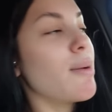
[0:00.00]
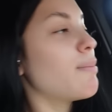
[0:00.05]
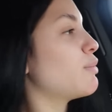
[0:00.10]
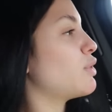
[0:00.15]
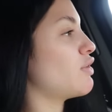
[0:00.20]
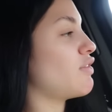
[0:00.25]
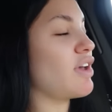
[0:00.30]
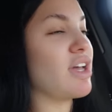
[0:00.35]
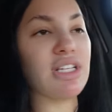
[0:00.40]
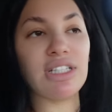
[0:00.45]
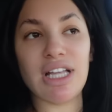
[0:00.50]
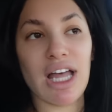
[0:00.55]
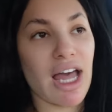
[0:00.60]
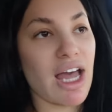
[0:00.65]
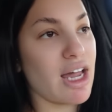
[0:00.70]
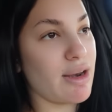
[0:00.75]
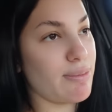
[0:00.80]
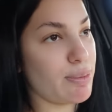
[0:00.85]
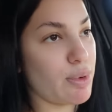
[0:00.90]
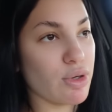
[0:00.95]
move his
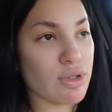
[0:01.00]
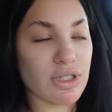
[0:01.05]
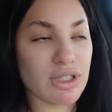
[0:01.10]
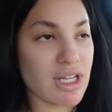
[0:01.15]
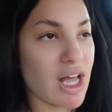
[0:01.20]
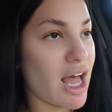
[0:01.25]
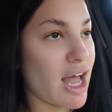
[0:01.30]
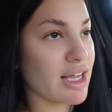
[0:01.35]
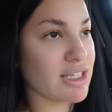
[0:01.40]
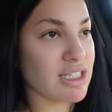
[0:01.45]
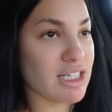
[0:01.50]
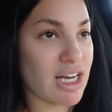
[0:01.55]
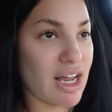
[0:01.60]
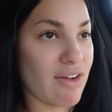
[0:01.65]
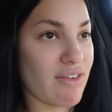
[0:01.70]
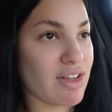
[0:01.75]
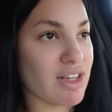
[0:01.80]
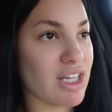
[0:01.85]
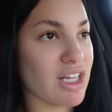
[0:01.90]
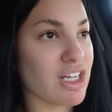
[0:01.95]
head both sides and
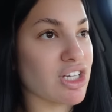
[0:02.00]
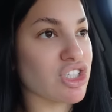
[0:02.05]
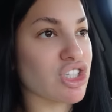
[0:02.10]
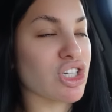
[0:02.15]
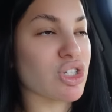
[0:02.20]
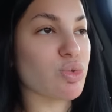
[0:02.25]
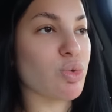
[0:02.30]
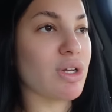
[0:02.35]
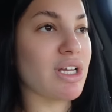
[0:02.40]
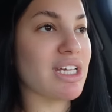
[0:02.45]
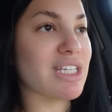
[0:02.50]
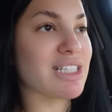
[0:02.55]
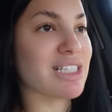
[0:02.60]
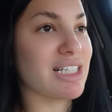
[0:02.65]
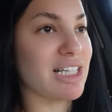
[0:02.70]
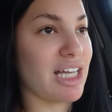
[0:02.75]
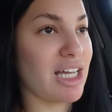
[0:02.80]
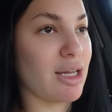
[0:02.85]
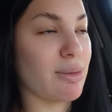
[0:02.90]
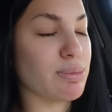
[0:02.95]
everything. It's just when he
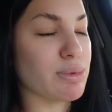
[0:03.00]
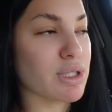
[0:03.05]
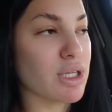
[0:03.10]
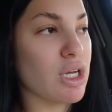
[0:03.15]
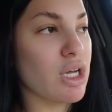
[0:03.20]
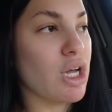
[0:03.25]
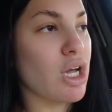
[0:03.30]
sleeps